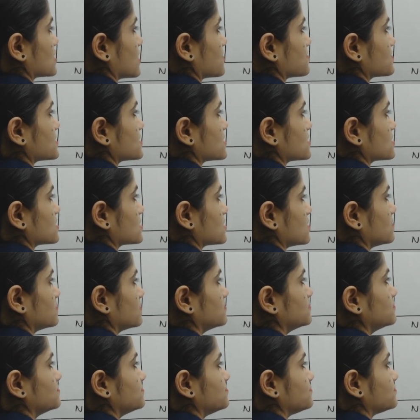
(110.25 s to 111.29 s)
subsystem.
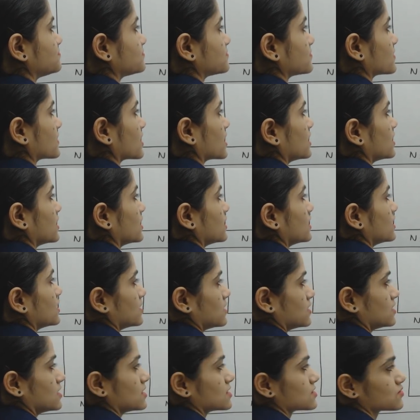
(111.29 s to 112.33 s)

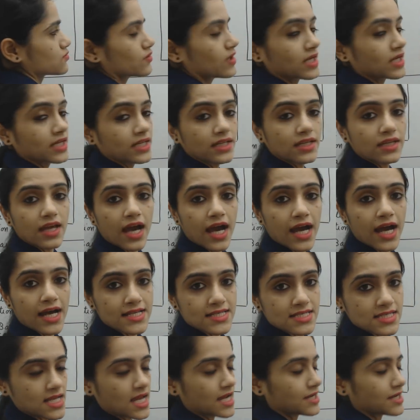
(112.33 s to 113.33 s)
This one as